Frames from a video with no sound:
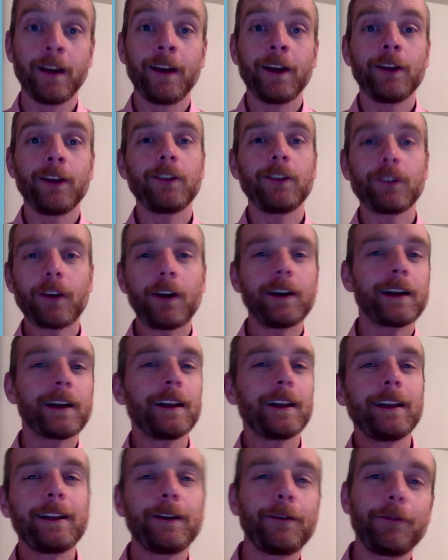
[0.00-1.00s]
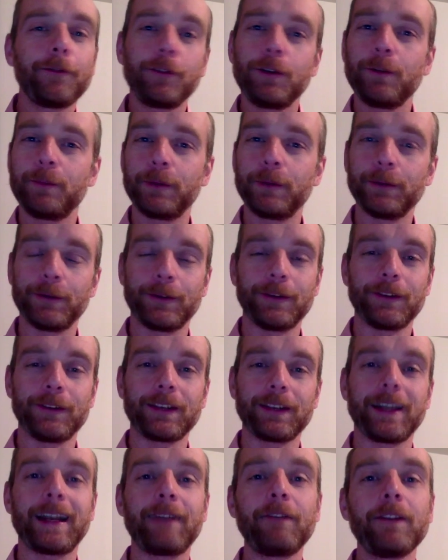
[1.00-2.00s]
You just kind of click a few buttons,
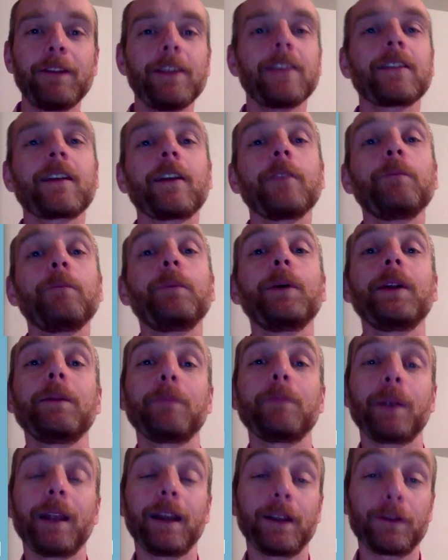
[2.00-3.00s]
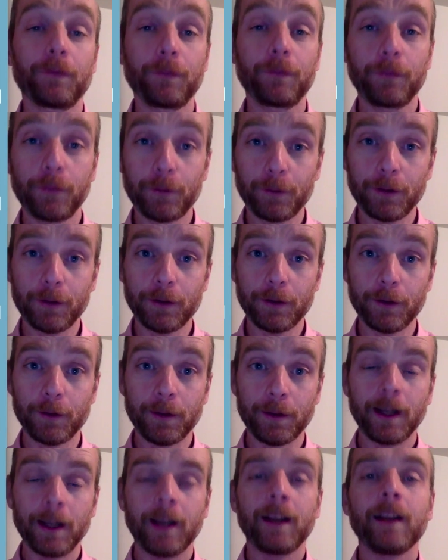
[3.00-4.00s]
and everything that I've put in place for
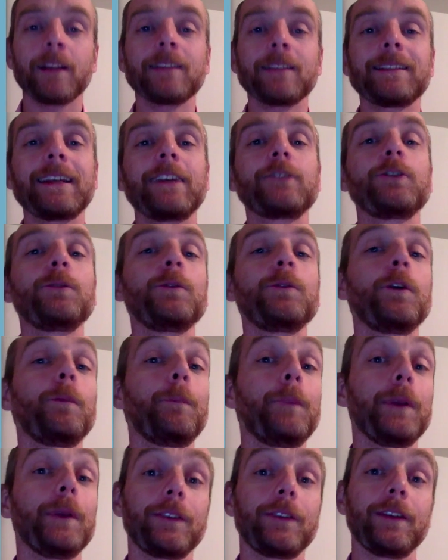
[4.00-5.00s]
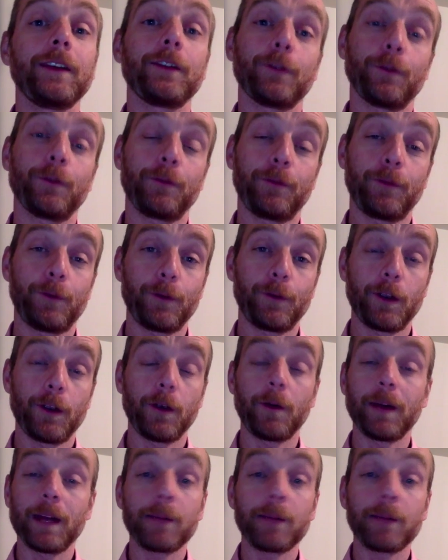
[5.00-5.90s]
you sets up your business for you.